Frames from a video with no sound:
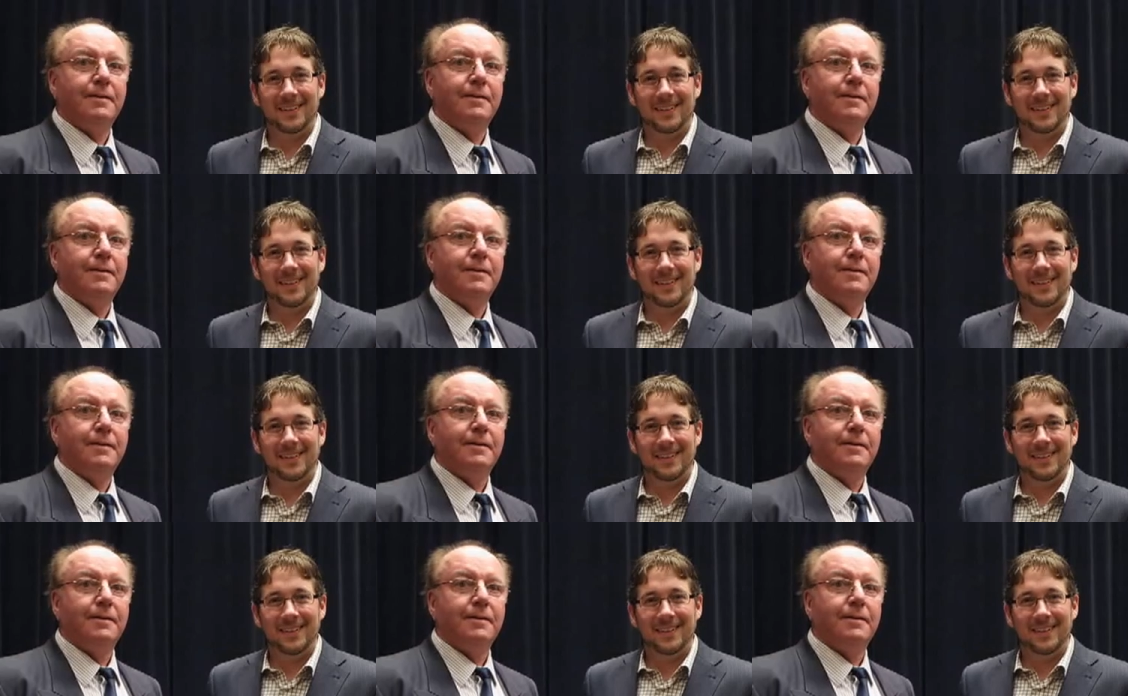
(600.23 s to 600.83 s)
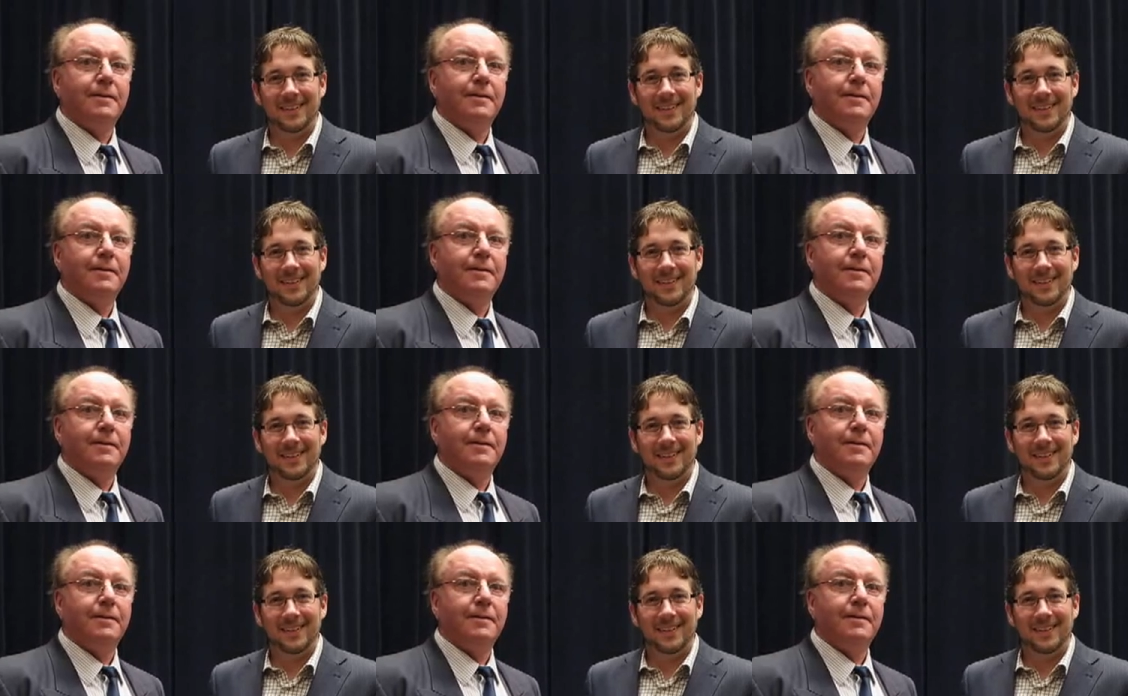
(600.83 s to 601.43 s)

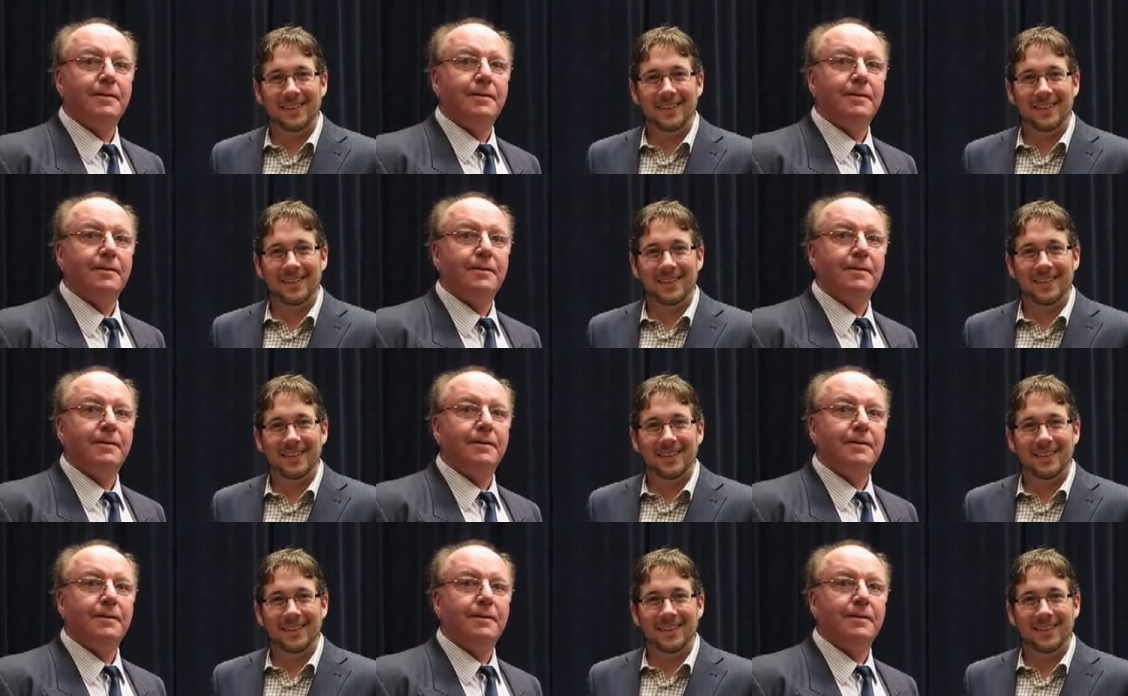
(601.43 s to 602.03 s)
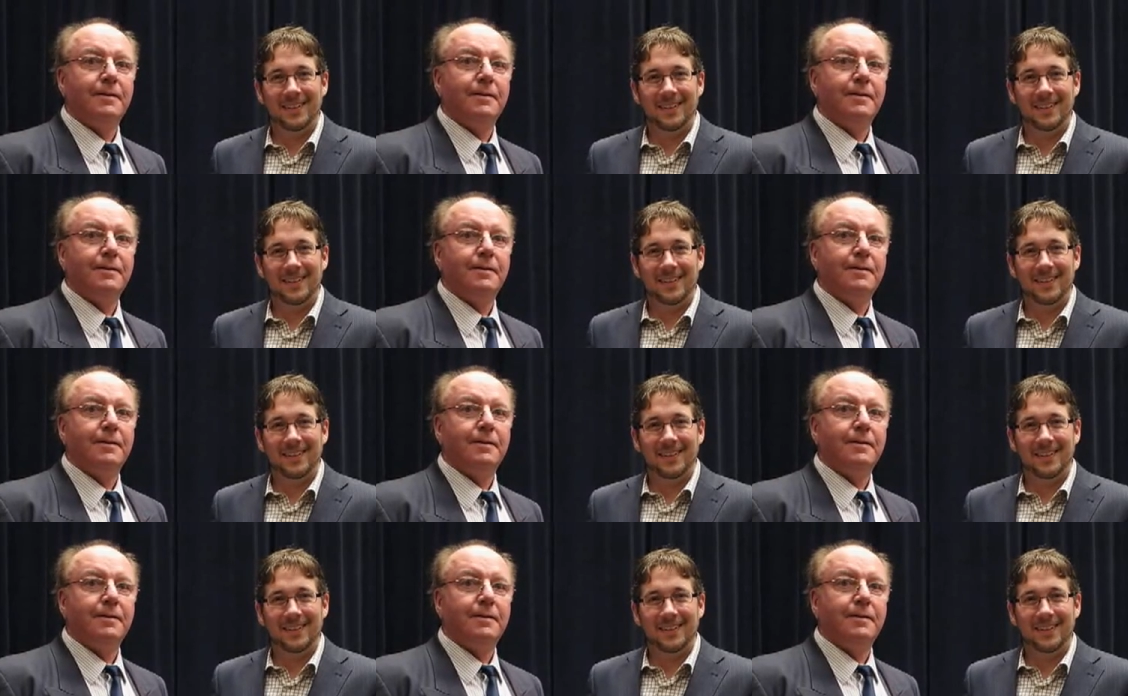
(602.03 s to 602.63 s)

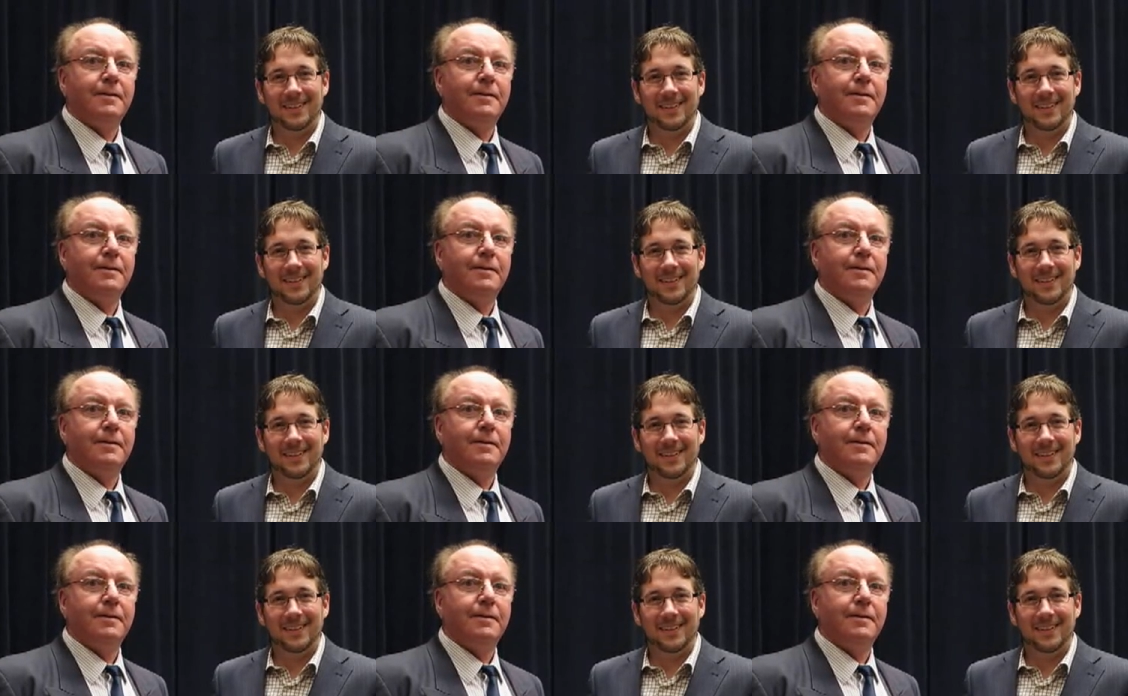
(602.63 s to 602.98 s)
(silence)